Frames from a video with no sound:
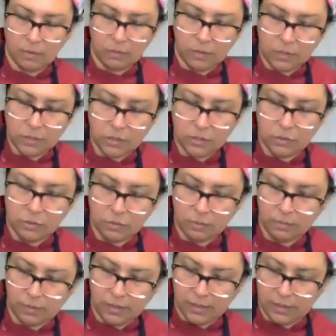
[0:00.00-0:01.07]
Going
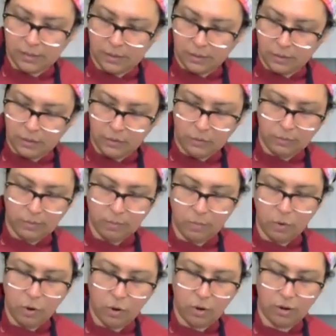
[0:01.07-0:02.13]
to blend it
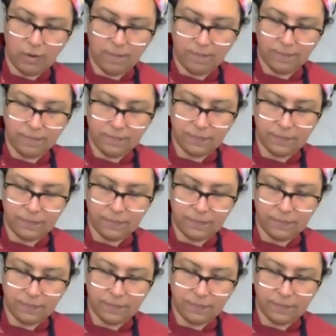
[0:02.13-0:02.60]
more.